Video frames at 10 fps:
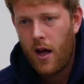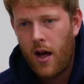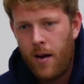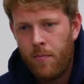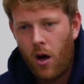
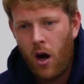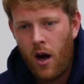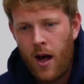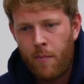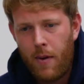
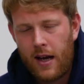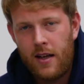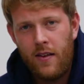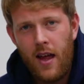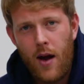I am back
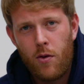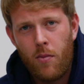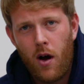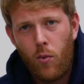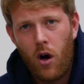in the air with
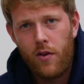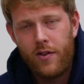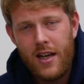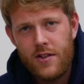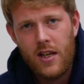my wife,
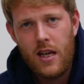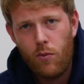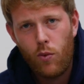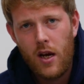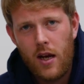
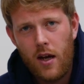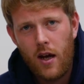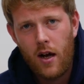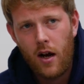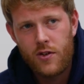Lizzie.
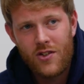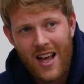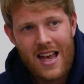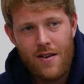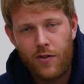I
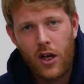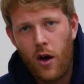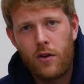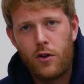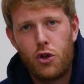saved
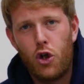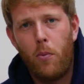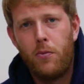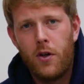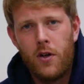going to
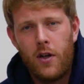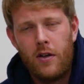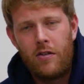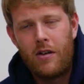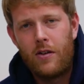Shobdon
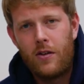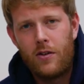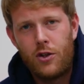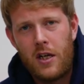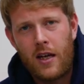until
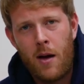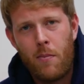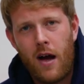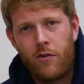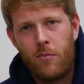she came
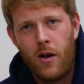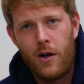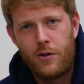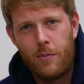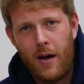back from
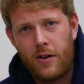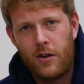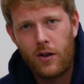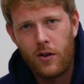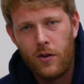her
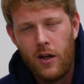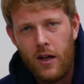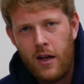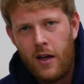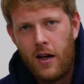sabbatical.
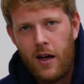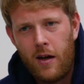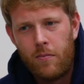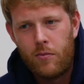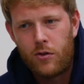
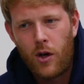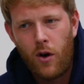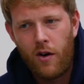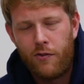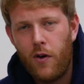So
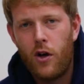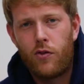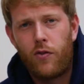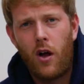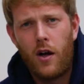our
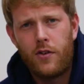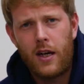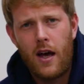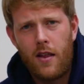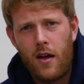first flight
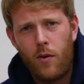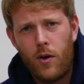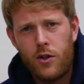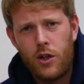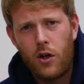together
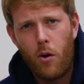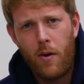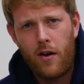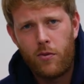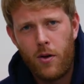when she got
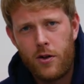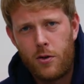back from her